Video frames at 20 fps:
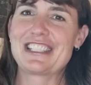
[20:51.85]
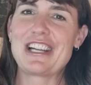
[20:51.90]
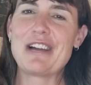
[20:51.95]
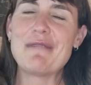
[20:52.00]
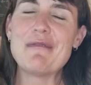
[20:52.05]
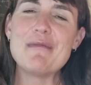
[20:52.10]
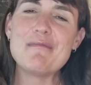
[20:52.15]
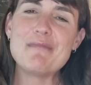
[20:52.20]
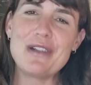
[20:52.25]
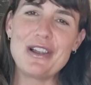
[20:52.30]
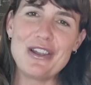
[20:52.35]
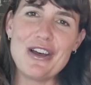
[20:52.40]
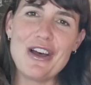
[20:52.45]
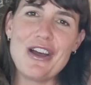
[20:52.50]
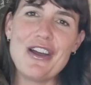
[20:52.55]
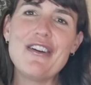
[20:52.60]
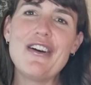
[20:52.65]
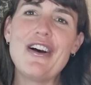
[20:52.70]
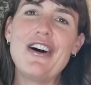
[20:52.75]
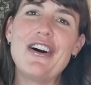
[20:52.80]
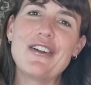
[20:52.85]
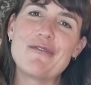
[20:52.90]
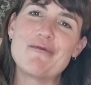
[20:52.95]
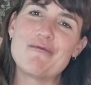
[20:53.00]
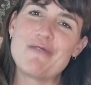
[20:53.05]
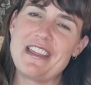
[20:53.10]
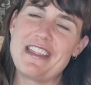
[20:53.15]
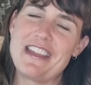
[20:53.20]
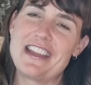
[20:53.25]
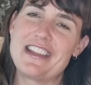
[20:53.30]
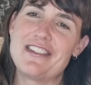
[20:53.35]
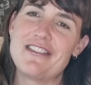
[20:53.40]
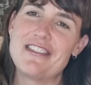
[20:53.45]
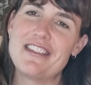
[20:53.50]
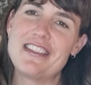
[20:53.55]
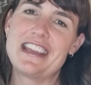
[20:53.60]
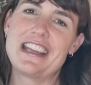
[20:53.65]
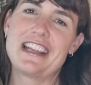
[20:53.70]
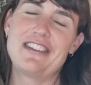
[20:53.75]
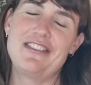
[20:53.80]
Comment below on whether you
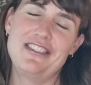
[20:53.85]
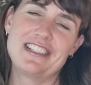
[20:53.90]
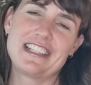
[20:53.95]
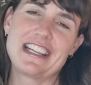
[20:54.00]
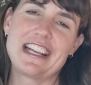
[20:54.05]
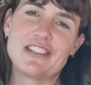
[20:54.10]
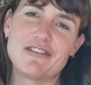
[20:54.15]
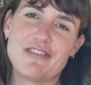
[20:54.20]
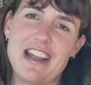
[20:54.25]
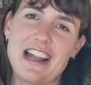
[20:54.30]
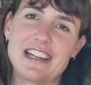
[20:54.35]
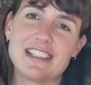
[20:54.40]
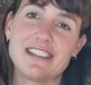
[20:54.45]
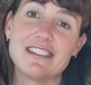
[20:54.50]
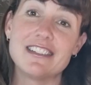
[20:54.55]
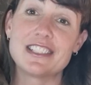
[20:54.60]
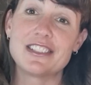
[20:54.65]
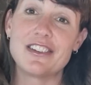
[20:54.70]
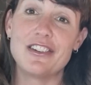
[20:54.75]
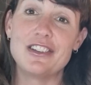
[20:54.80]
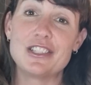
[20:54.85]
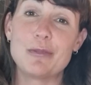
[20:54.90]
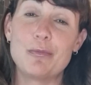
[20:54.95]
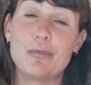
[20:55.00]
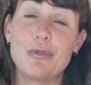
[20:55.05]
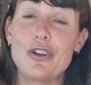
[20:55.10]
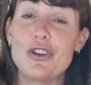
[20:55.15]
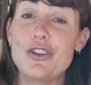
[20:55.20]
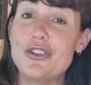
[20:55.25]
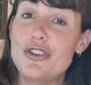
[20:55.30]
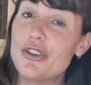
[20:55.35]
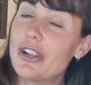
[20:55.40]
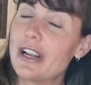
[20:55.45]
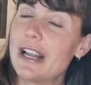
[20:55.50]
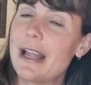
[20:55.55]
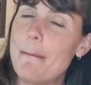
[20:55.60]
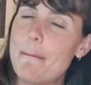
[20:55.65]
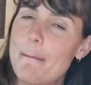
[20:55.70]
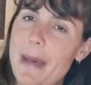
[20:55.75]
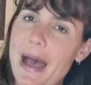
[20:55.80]
think NuScale's reactor is going to put
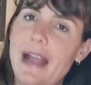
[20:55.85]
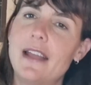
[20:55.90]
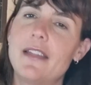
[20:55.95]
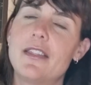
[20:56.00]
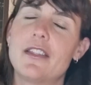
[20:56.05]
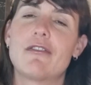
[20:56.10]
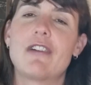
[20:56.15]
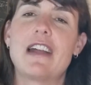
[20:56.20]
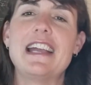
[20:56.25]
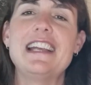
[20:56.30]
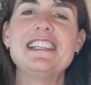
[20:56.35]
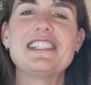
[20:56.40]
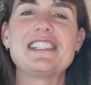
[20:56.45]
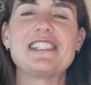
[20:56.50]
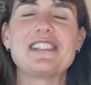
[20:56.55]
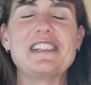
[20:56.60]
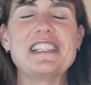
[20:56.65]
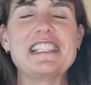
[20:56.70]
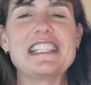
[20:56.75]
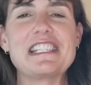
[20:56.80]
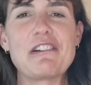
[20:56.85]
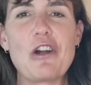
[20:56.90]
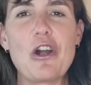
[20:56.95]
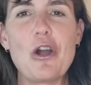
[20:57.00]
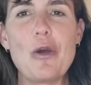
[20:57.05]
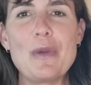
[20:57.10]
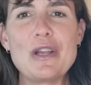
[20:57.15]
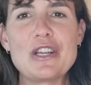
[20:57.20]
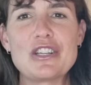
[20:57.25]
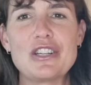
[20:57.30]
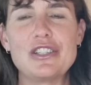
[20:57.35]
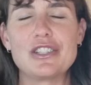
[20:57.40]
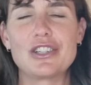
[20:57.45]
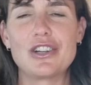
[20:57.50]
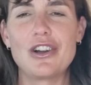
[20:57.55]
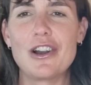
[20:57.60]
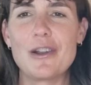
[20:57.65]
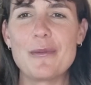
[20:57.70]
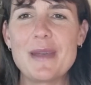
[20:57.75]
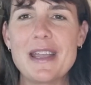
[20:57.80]
nuclear back in the race to a zero emissions
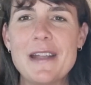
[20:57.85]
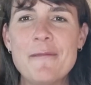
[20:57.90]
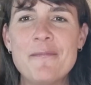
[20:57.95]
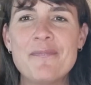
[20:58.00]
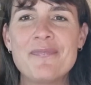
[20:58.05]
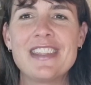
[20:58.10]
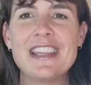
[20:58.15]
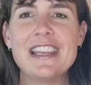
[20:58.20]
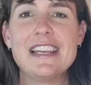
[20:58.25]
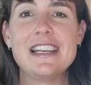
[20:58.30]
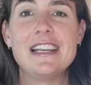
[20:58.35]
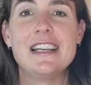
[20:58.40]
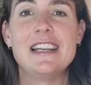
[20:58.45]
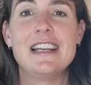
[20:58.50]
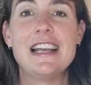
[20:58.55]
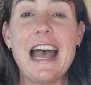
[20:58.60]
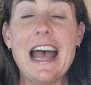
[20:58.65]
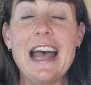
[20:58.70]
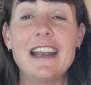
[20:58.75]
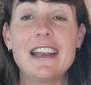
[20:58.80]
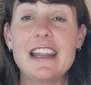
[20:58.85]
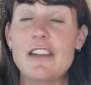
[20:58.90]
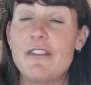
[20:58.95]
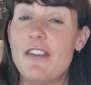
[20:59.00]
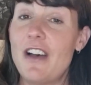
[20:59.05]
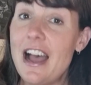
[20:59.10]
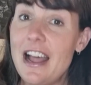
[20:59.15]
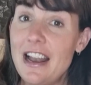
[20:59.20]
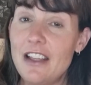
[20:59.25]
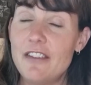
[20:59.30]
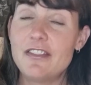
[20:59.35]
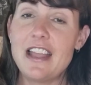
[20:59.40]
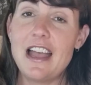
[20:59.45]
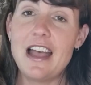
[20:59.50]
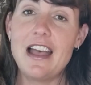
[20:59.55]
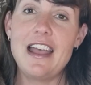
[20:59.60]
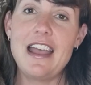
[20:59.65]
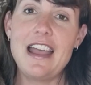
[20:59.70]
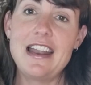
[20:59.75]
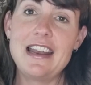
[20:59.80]
economy. And if I left
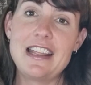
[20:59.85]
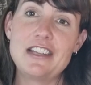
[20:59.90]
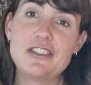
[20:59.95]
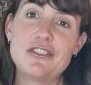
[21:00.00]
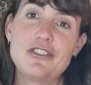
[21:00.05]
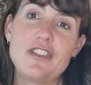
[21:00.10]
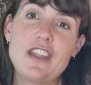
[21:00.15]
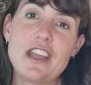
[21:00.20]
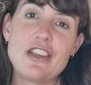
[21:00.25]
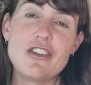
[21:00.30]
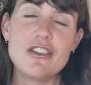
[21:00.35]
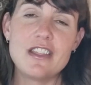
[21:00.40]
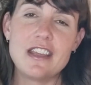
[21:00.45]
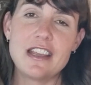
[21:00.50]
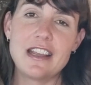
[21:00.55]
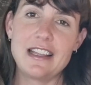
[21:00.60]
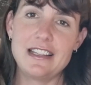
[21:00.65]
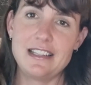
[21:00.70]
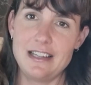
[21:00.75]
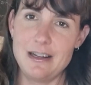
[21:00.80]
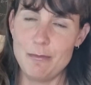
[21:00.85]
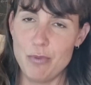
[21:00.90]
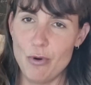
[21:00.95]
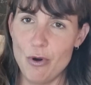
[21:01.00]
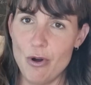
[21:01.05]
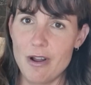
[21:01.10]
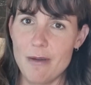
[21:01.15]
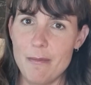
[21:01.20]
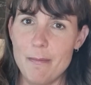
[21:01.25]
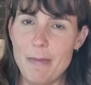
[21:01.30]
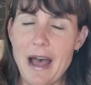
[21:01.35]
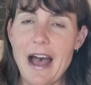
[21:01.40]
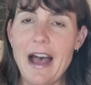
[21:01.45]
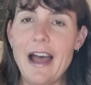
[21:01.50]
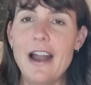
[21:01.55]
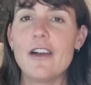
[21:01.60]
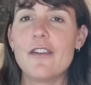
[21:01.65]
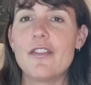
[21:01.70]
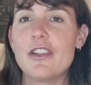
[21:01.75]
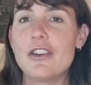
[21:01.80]
out an issue that you think is an important
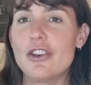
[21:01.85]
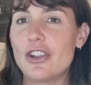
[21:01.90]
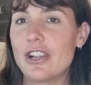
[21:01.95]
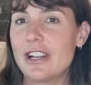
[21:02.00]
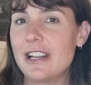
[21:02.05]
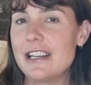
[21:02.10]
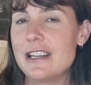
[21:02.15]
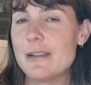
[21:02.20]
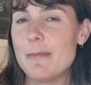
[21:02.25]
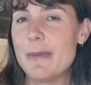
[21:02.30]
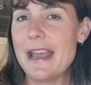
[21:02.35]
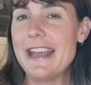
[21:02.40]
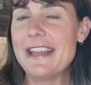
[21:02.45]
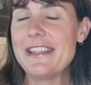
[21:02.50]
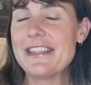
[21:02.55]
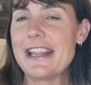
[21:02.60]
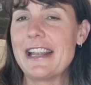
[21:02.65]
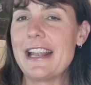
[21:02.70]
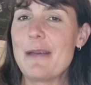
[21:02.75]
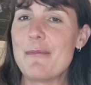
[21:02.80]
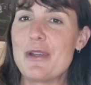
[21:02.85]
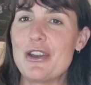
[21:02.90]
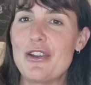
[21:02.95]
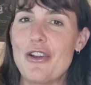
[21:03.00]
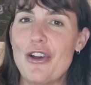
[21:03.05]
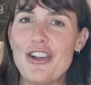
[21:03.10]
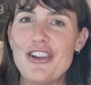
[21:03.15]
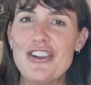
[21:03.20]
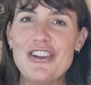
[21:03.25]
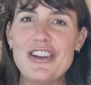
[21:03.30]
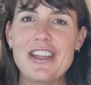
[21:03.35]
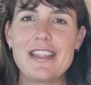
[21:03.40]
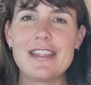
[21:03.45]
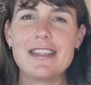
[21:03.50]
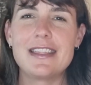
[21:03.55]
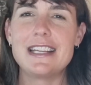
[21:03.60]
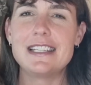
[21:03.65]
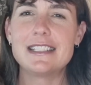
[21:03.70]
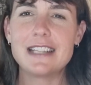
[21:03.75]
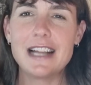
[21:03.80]
part of the nuclear debate, then let me know.
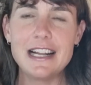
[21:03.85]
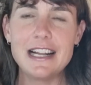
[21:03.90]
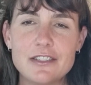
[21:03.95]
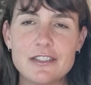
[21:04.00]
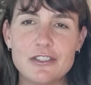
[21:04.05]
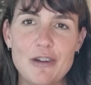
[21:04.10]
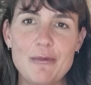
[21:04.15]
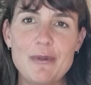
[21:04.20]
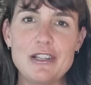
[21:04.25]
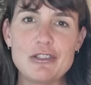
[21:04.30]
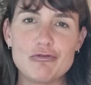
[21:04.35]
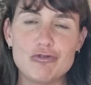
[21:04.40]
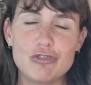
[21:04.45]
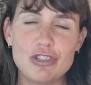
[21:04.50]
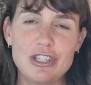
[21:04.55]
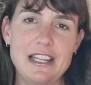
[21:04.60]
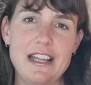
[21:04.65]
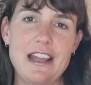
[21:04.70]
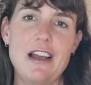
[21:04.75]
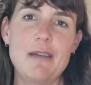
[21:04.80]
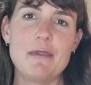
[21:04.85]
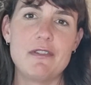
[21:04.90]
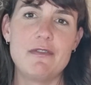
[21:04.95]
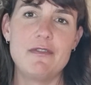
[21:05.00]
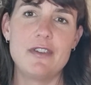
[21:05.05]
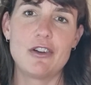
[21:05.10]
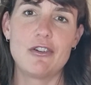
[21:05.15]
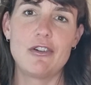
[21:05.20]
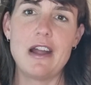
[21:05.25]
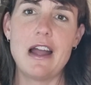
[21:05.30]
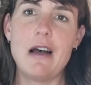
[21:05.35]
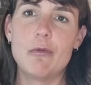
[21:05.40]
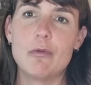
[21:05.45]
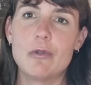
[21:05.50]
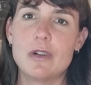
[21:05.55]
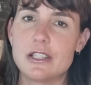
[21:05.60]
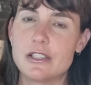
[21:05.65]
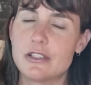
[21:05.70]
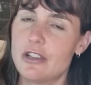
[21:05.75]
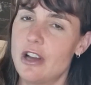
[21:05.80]
These of comments really help me figure out
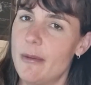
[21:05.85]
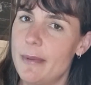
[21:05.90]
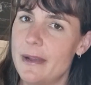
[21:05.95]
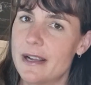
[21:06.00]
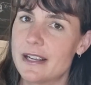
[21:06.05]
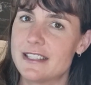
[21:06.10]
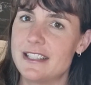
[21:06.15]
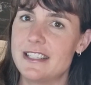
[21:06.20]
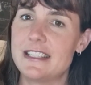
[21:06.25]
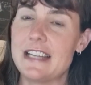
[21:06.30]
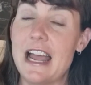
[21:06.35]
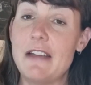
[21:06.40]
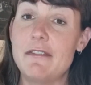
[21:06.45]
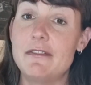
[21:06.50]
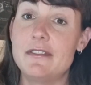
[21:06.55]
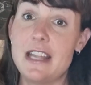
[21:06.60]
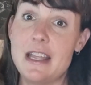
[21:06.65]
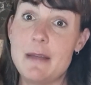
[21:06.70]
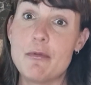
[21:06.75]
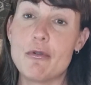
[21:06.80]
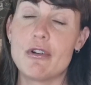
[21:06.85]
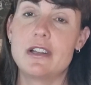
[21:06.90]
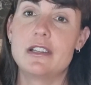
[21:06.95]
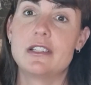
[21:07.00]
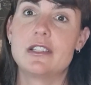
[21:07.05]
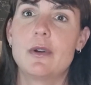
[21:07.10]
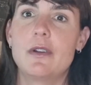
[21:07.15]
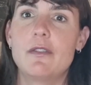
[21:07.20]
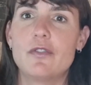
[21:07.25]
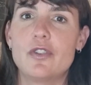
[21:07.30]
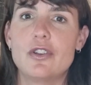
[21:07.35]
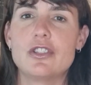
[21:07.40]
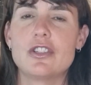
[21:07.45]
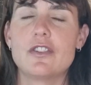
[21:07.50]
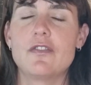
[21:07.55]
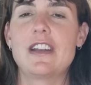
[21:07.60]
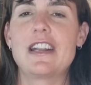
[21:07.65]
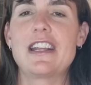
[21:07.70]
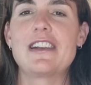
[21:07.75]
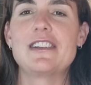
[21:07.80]
which topics to dive deeper into in
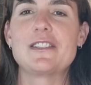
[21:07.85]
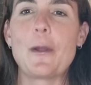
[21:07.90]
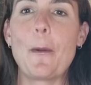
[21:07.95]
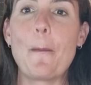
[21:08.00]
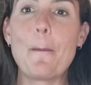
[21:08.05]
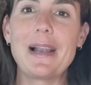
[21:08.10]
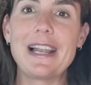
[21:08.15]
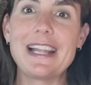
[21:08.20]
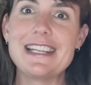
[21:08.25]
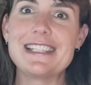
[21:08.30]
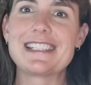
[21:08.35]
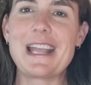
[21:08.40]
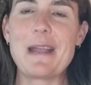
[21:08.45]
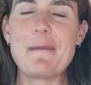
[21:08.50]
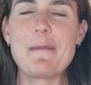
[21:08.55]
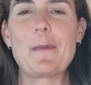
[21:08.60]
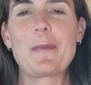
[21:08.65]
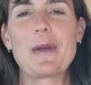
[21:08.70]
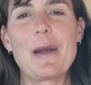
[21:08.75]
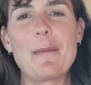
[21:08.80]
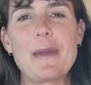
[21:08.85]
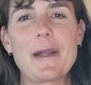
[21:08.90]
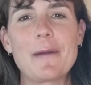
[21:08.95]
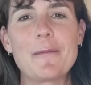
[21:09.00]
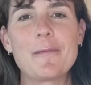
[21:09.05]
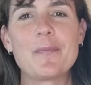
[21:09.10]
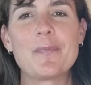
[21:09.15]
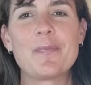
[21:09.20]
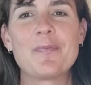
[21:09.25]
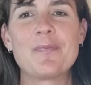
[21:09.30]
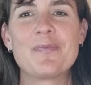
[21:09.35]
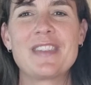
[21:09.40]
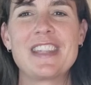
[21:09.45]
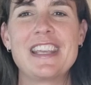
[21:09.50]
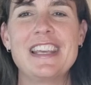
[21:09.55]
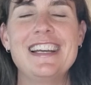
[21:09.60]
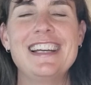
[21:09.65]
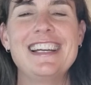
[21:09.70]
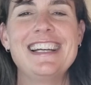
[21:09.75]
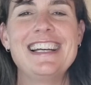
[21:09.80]
future videos, so please keep them coming.
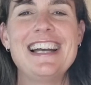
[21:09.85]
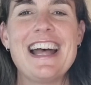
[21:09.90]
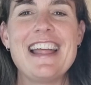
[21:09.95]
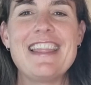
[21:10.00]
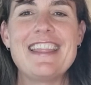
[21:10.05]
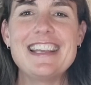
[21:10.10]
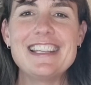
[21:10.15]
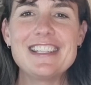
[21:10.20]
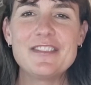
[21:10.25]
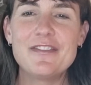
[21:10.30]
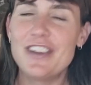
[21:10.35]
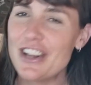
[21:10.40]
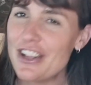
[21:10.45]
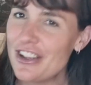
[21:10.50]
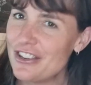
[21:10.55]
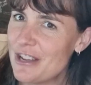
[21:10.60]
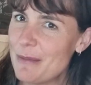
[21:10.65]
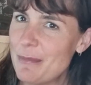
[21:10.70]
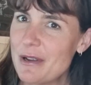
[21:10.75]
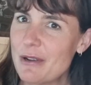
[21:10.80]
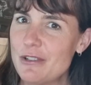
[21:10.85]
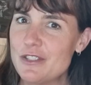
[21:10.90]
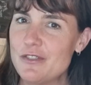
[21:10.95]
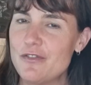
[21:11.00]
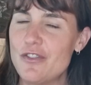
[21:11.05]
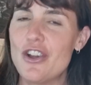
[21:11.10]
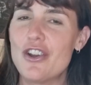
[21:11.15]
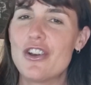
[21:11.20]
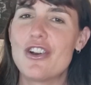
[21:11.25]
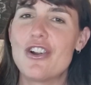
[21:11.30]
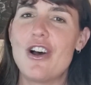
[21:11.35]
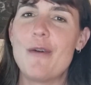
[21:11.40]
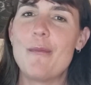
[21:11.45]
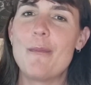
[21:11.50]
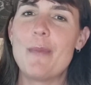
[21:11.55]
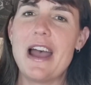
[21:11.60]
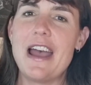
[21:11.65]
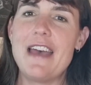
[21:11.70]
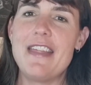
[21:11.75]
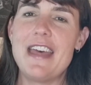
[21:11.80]
This video topic was voted on
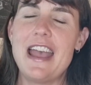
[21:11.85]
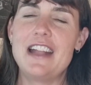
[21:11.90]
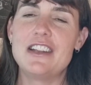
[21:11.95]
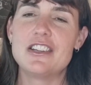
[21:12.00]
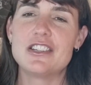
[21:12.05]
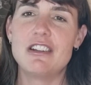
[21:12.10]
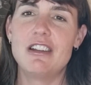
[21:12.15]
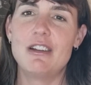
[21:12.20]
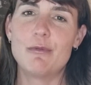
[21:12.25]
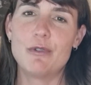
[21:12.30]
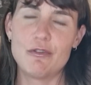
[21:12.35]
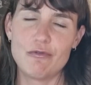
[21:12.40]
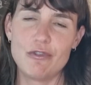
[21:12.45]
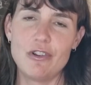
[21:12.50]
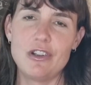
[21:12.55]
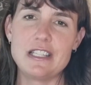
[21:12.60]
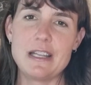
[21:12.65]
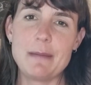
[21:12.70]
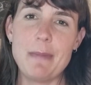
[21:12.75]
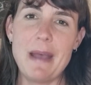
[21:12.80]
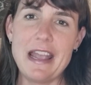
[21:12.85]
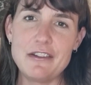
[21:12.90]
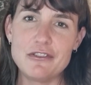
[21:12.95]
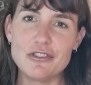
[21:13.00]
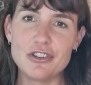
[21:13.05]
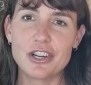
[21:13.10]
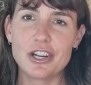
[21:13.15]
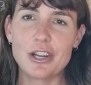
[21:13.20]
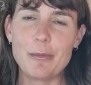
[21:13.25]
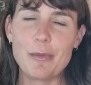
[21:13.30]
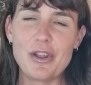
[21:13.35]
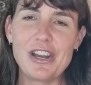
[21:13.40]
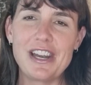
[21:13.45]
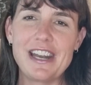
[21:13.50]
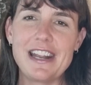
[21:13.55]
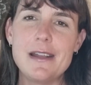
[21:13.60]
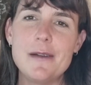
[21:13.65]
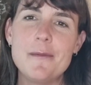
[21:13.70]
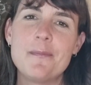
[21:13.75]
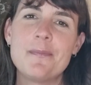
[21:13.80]
by the Engineering with Rosie Patreon
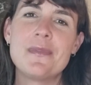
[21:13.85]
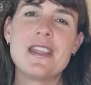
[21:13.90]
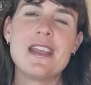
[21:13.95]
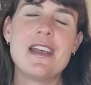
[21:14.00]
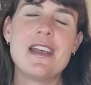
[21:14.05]
community.